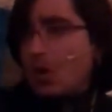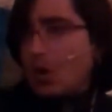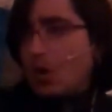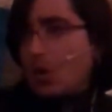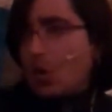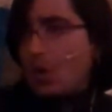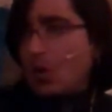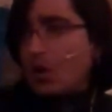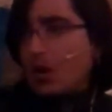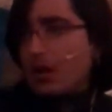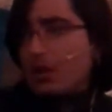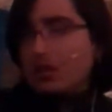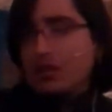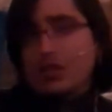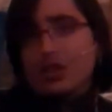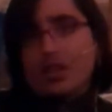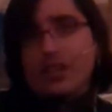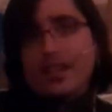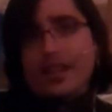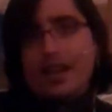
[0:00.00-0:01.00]
or
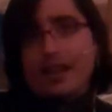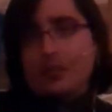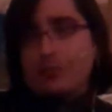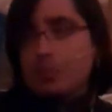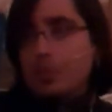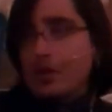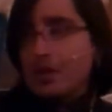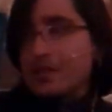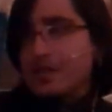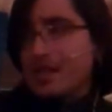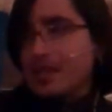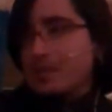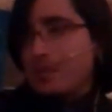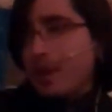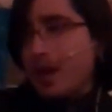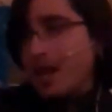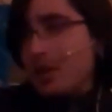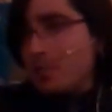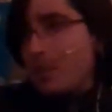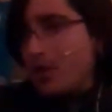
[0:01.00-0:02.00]
learning how to process
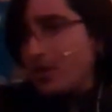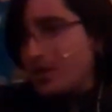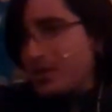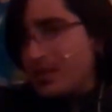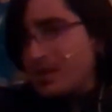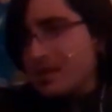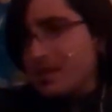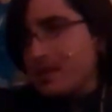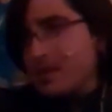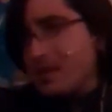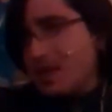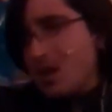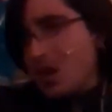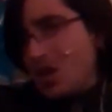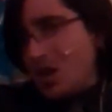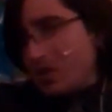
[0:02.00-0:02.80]
my emotions